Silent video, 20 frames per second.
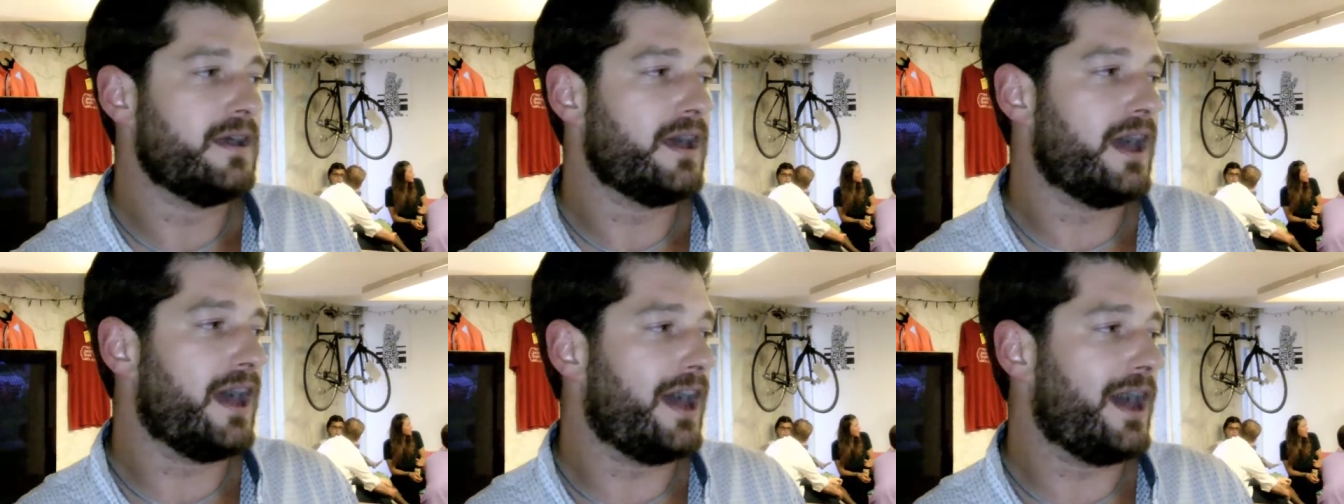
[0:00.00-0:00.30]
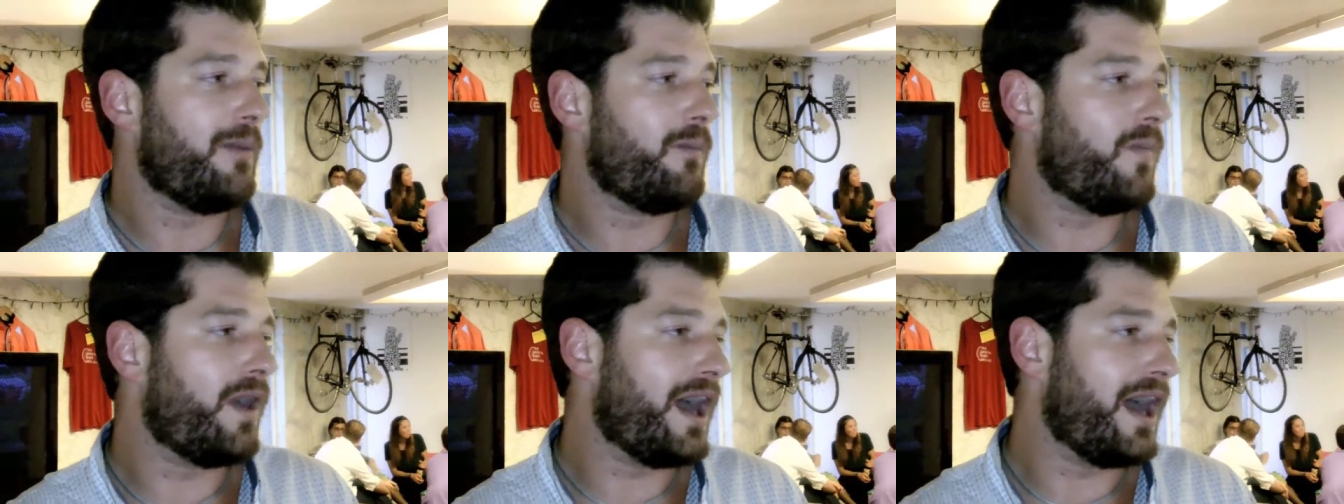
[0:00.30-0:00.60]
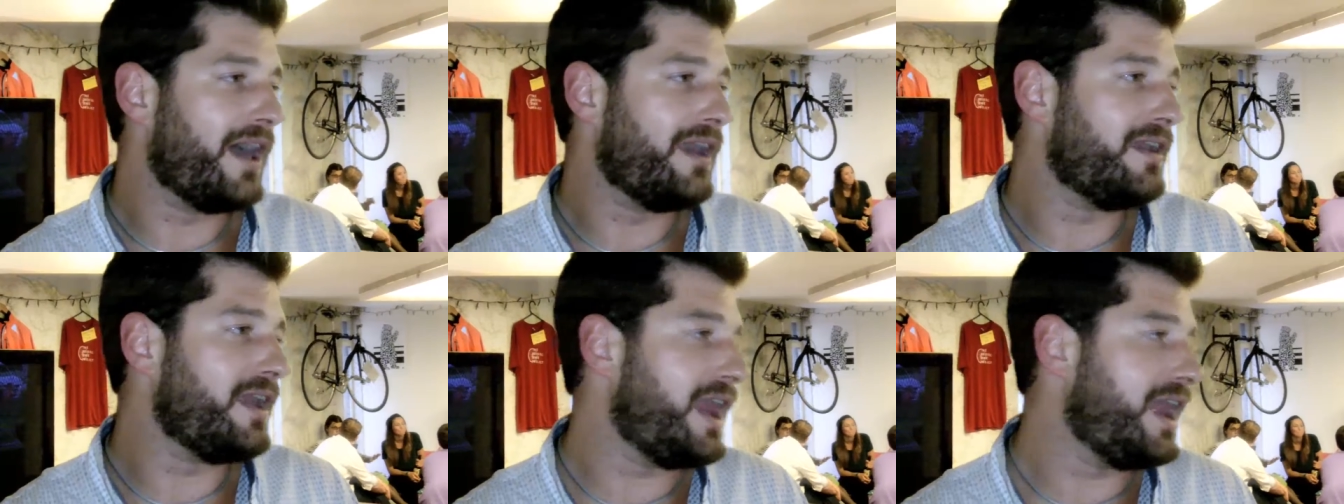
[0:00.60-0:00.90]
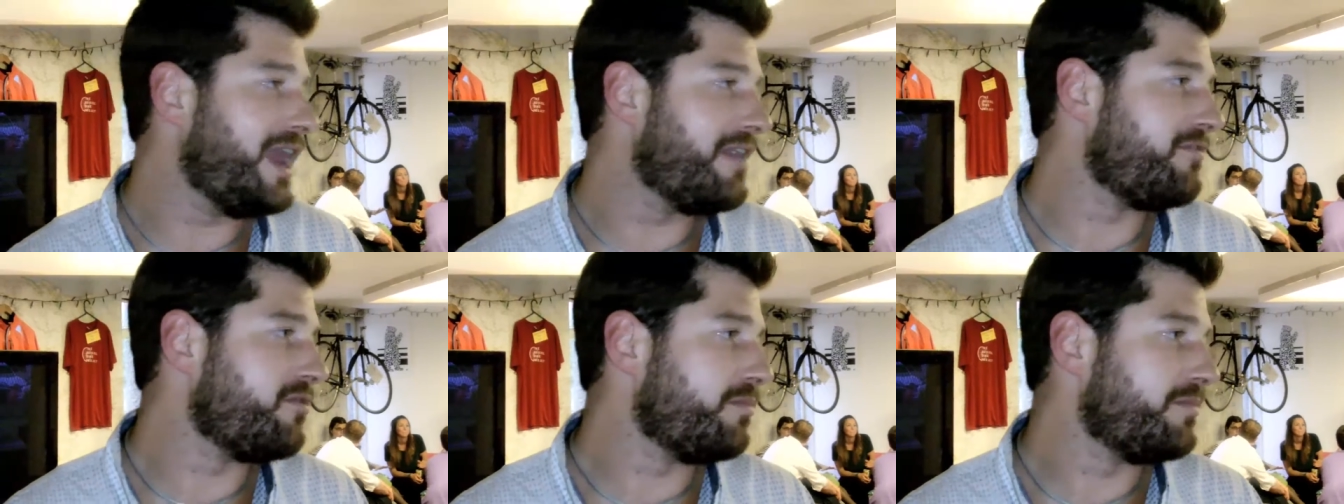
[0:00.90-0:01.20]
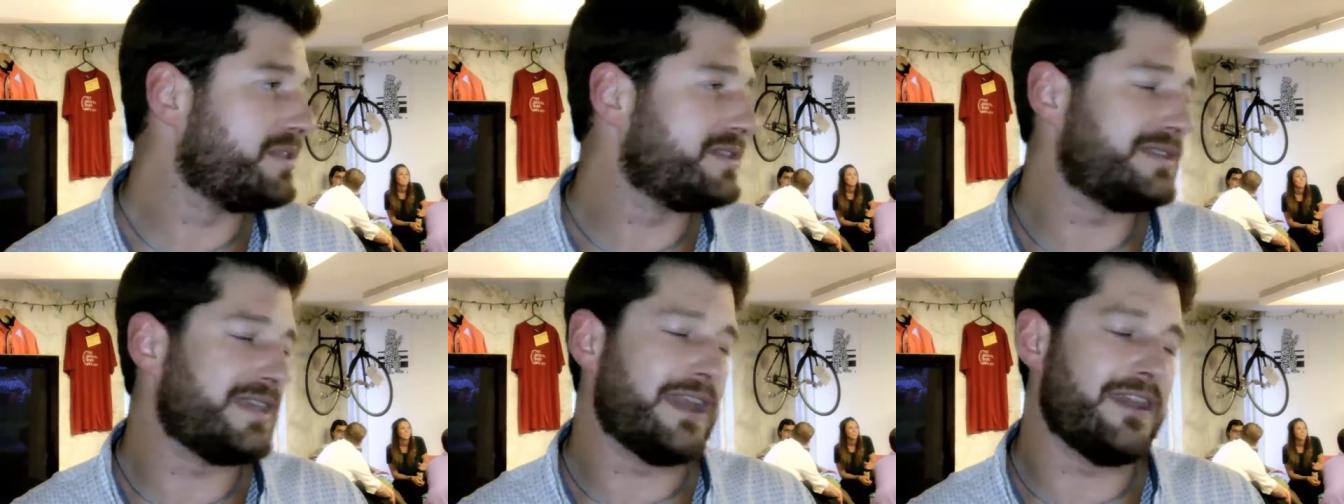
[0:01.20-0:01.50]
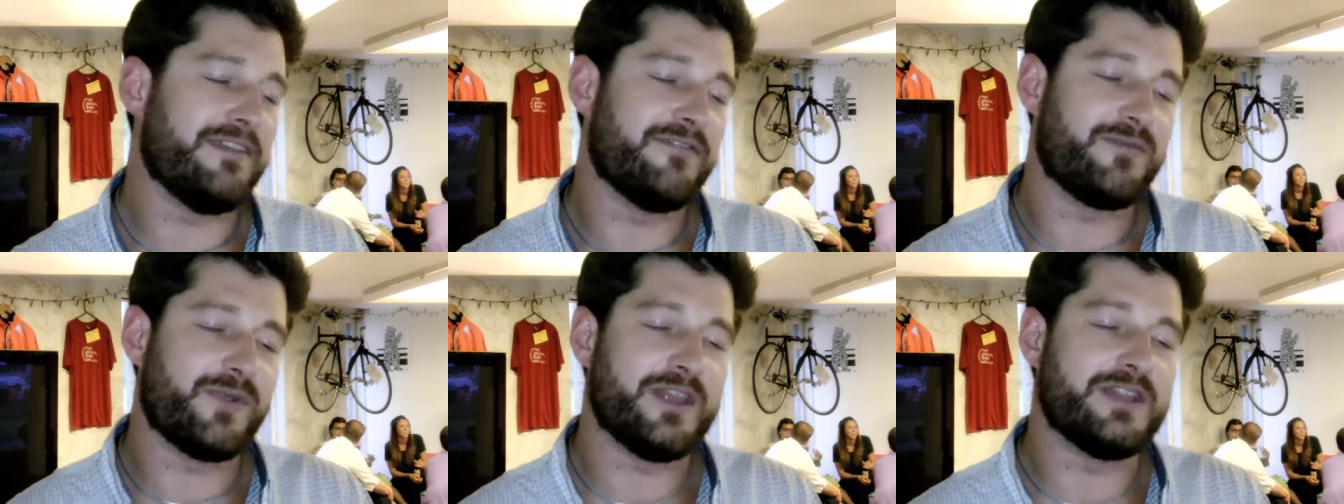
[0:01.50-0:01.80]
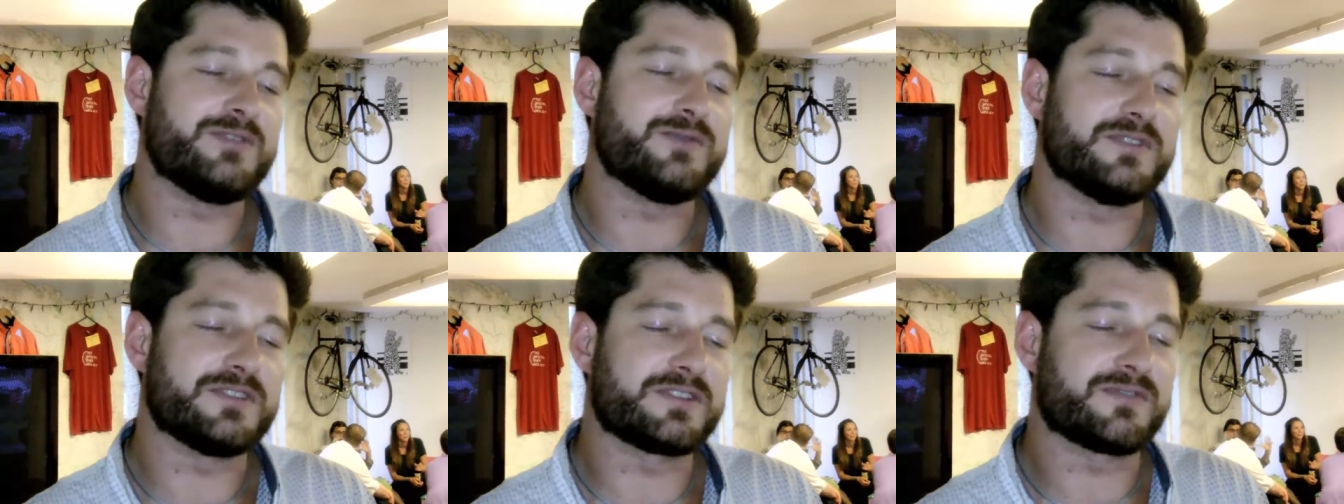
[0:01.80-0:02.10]
And 11% of
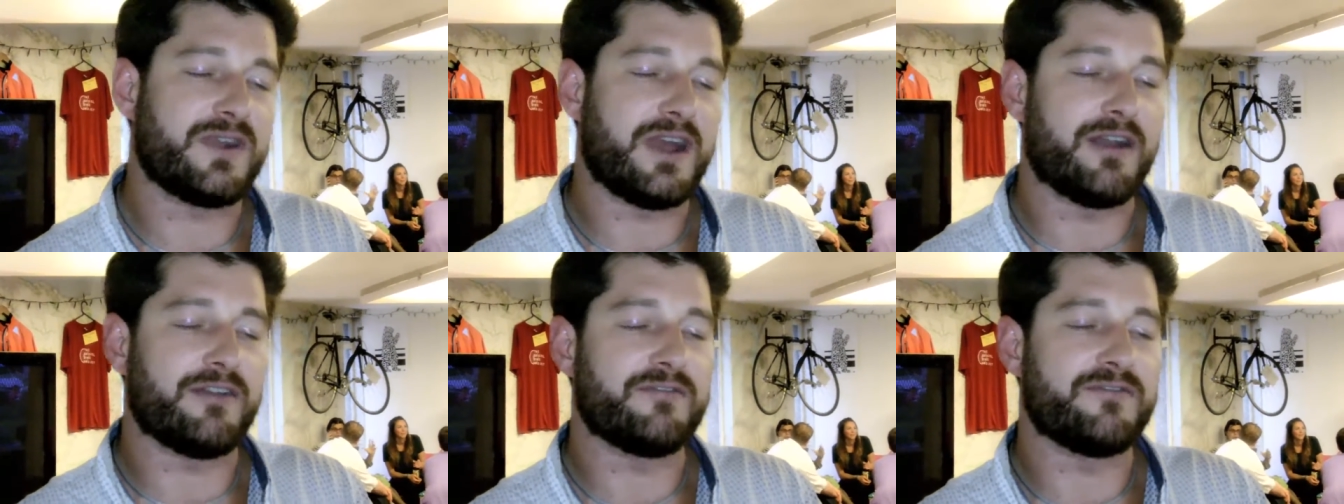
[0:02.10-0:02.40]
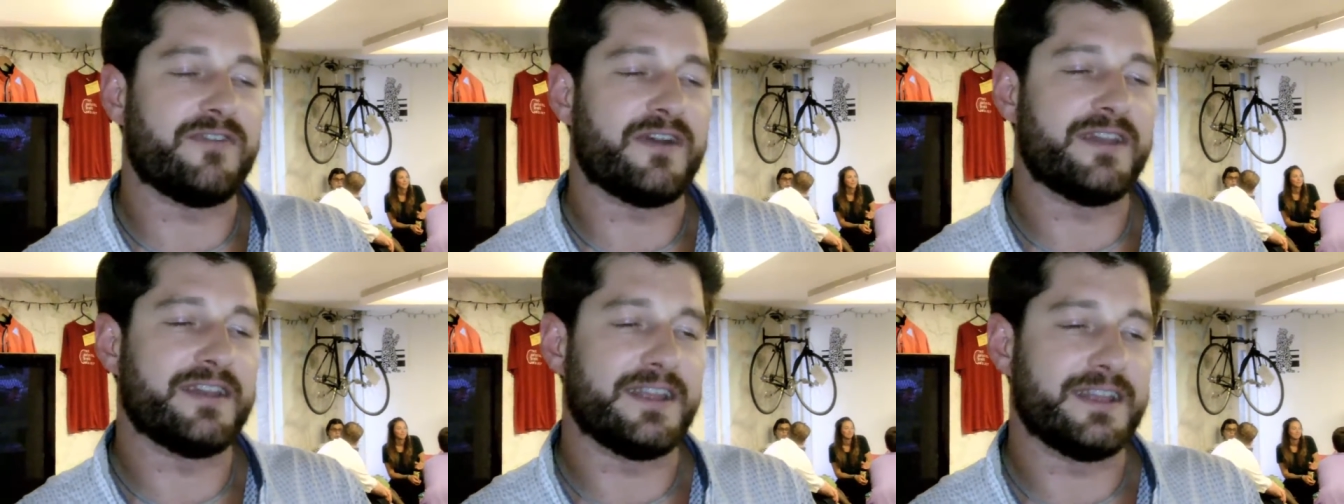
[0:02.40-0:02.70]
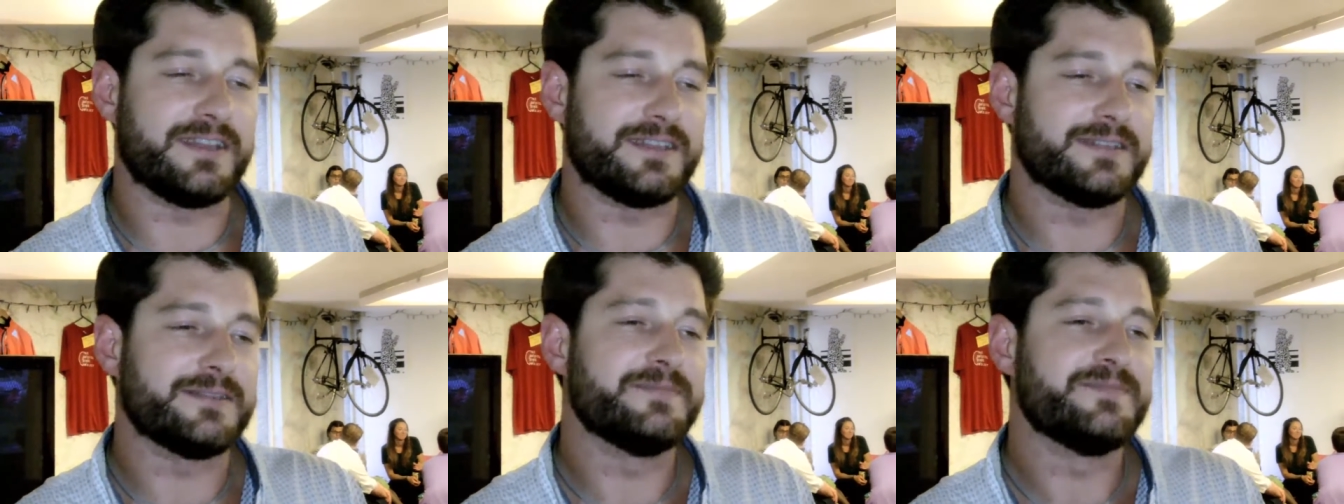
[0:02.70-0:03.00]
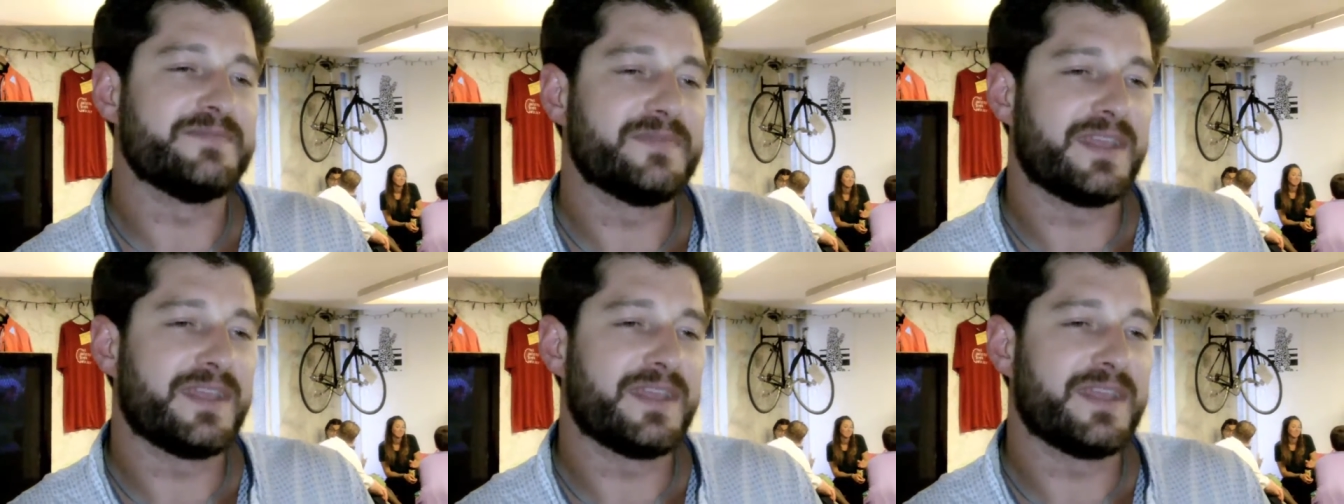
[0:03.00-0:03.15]
which was crowdfunded,